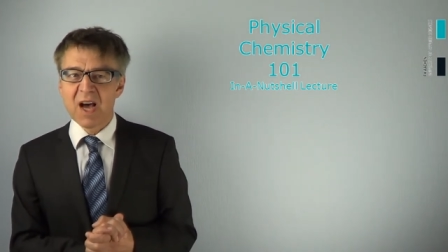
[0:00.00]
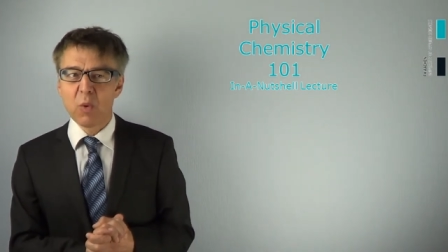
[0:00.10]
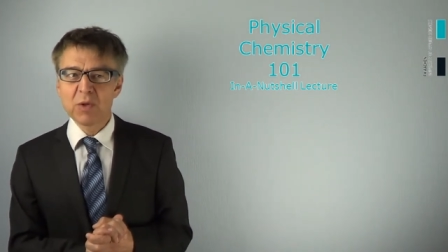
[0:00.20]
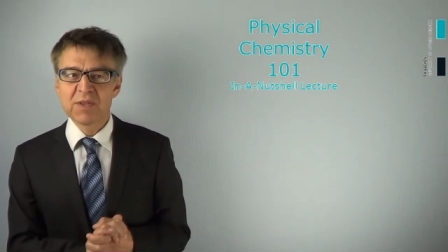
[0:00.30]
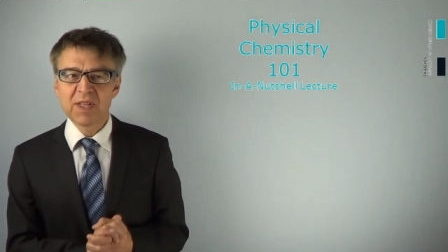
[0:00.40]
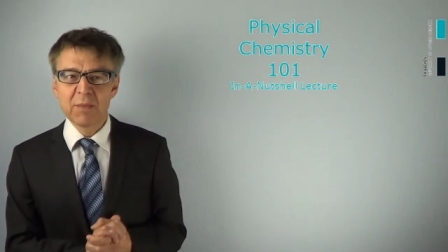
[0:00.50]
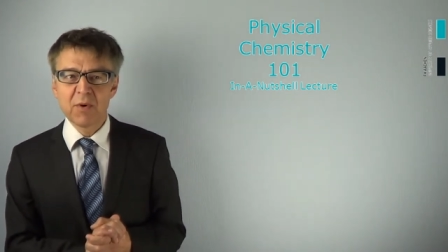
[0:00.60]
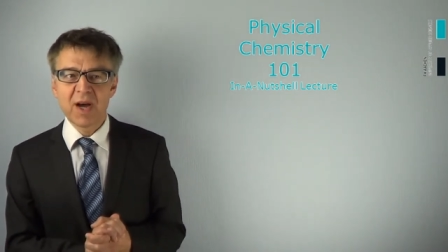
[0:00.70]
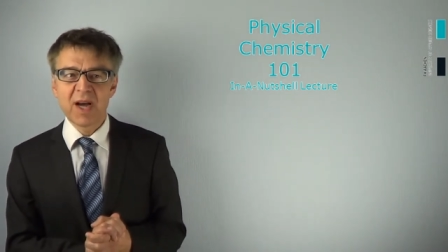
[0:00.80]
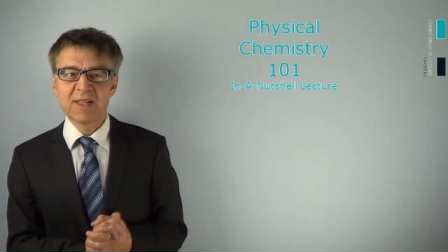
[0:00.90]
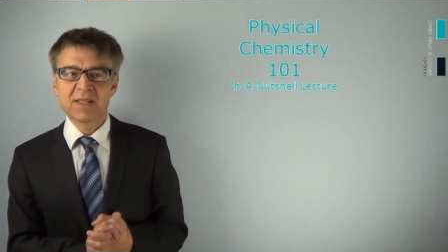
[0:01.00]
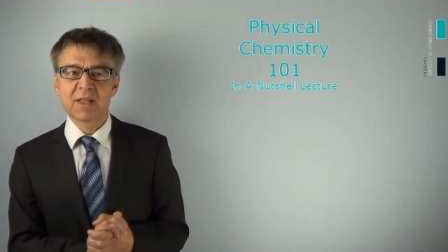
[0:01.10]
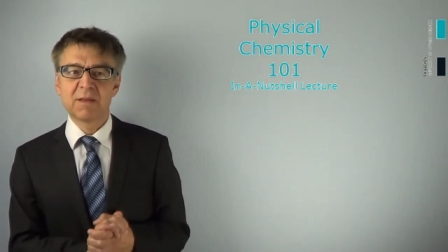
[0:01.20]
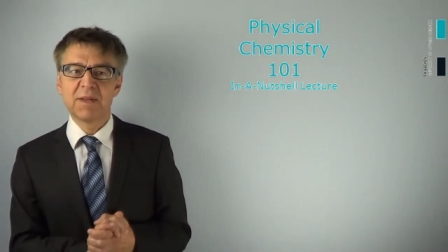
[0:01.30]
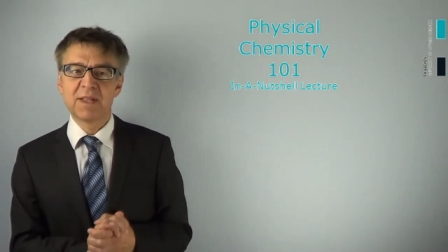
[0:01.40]
I want to summarize the
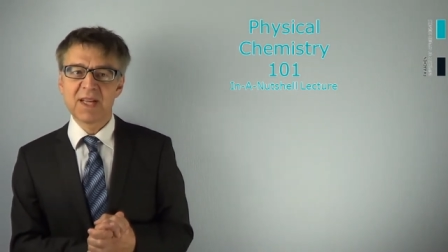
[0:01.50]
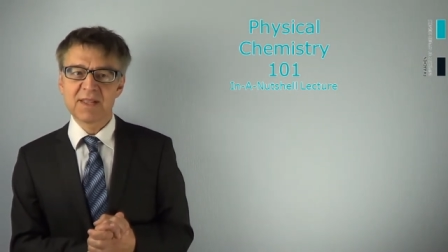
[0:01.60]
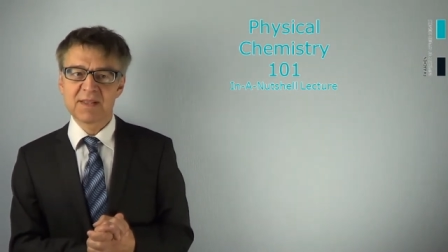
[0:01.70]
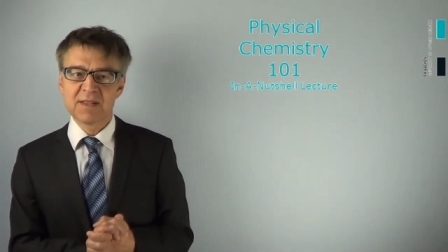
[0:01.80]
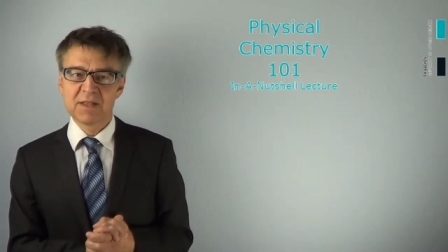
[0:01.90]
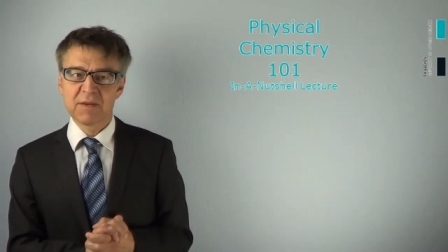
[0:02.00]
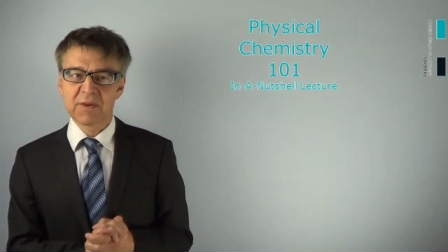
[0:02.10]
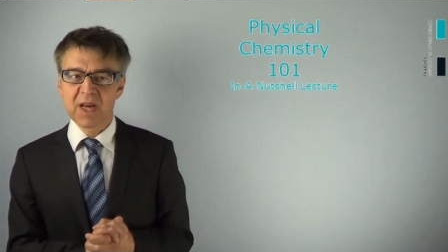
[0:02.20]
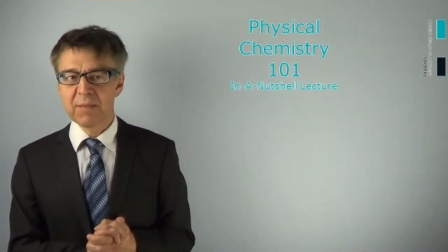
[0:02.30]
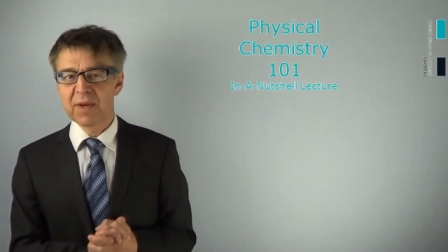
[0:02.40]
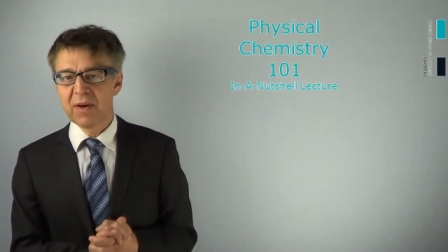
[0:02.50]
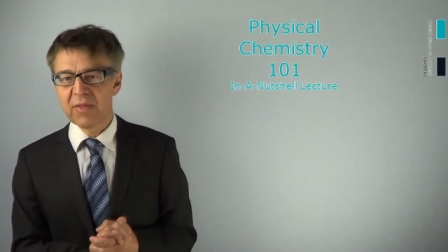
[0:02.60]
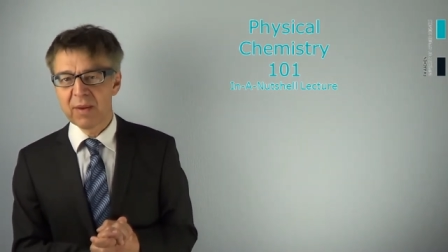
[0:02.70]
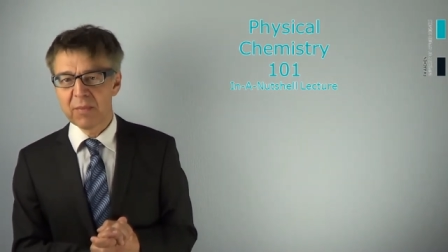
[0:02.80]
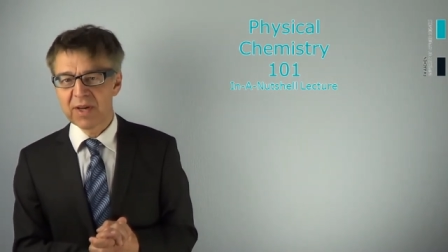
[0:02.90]
quintessence of chemical
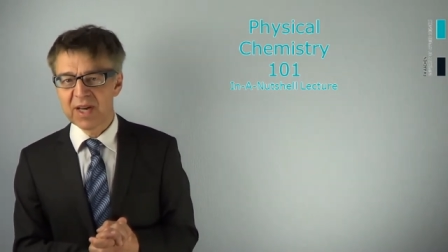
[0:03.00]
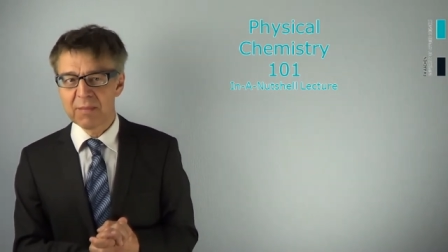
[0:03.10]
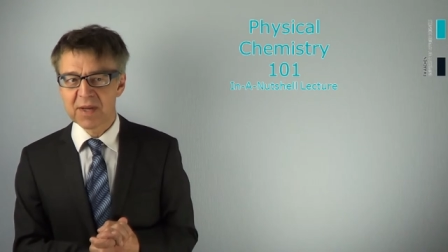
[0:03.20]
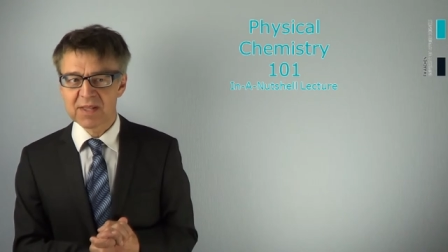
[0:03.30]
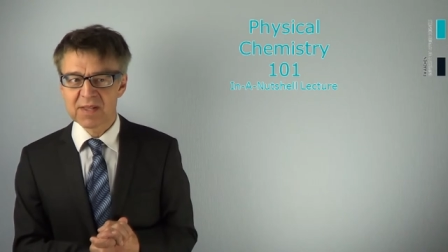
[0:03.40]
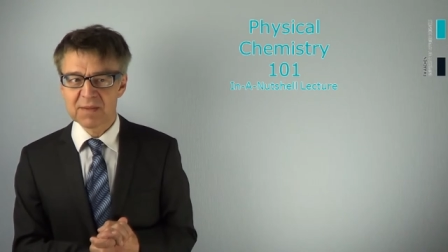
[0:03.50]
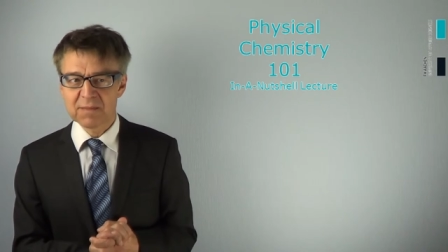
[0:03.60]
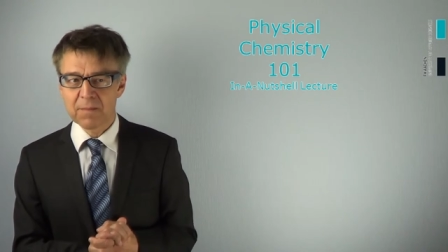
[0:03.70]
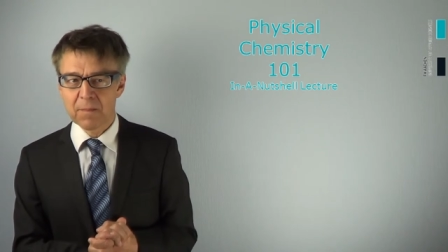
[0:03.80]
thermodynamics.